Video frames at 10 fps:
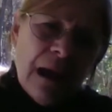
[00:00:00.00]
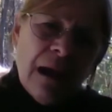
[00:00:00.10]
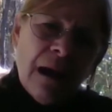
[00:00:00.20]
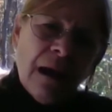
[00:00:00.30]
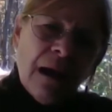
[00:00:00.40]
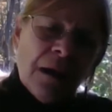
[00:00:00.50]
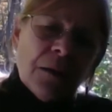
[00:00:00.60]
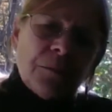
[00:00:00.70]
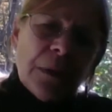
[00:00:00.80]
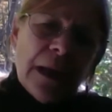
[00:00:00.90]

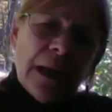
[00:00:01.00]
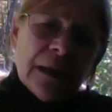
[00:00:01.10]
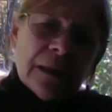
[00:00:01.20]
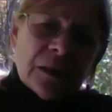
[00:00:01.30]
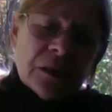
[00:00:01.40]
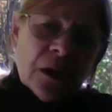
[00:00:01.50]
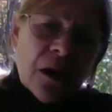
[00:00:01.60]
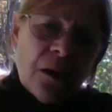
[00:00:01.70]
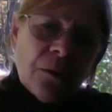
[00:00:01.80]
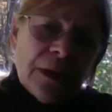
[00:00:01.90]
And
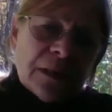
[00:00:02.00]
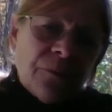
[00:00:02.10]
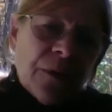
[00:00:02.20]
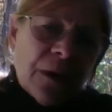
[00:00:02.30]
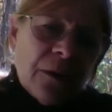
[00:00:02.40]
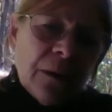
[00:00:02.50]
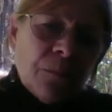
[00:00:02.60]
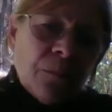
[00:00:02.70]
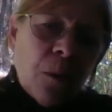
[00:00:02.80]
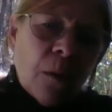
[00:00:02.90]
so it's very
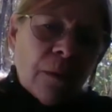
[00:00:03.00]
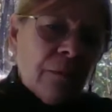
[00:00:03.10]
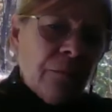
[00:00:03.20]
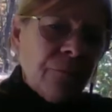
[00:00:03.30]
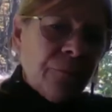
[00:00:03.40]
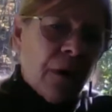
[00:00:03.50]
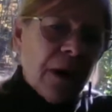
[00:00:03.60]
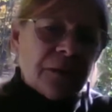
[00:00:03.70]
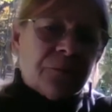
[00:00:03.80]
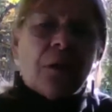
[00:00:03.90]
important for us,
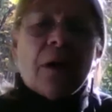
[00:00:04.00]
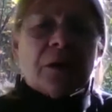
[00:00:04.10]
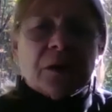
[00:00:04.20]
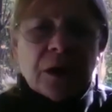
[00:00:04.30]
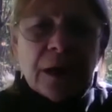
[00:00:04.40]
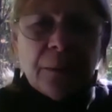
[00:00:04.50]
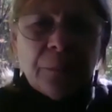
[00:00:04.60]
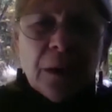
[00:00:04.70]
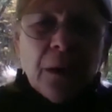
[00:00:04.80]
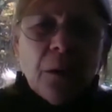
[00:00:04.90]
for our sheep.
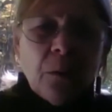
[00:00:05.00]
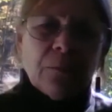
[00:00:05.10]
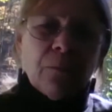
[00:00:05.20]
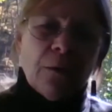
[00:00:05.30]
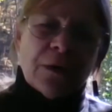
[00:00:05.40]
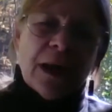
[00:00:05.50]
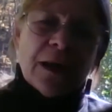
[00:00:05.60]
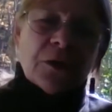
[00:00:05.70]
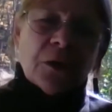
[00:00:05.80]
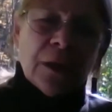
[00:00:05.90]
We
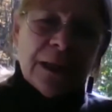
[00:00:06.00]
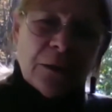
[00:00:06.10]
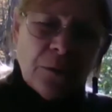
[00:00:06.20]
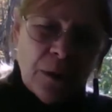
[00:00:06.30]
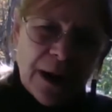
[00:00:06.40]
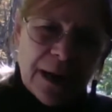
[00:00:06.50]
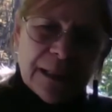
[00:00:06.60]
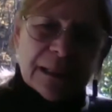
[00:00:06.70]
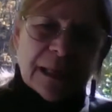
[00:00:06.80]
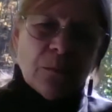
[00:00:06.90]
rotationally
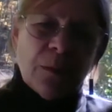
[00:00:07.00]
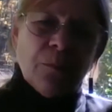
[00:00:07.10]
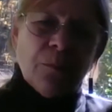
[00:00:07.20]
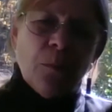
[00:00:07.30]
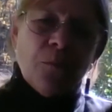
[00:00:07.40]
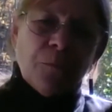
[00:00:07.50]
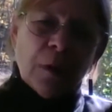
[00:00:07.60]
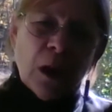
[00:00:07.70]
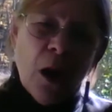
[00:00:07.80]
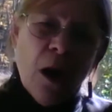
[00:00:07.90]
graze and we move
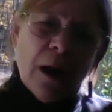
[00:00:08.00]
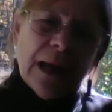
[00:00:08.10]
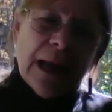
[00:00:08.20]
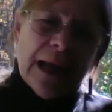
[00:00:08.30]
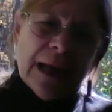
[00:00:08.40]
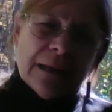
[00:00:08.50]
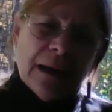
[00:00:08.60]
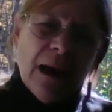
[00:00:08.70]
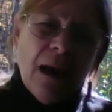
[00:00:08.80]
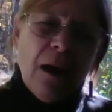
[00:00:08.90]
along. And
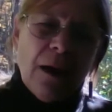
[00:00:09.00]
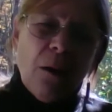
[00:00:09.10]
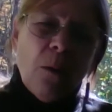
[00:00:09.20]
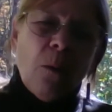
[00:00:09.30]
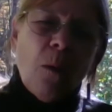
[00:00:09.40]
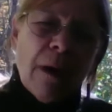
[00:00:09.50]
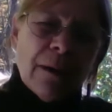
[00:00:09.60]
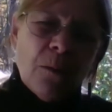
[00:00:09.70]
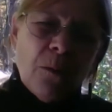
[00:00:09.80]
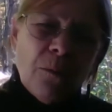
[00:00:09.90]
what
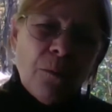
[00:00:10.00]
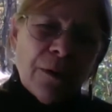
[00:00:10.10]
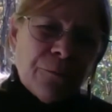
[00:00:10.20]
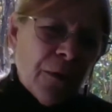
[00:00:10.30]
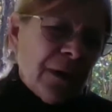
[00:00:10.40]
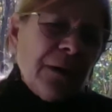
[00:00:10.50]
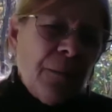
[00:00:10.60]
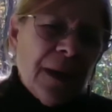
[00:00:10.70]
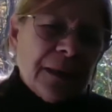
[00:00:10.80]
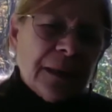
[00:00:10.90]
we're
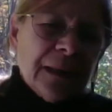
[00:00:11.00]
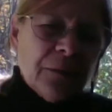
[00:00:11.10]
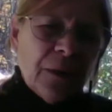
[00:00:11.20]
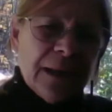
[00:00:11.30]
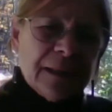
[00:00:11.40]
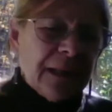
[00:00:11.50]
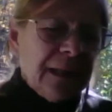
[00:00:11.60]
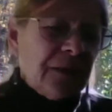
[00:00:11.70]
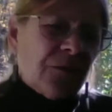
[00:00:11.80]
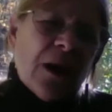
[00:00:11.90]
fundamentally raising
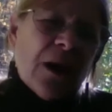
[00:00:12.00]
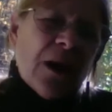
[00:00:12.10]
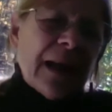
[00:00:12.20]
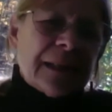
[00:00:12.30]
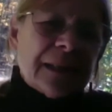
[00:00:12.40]
is grass.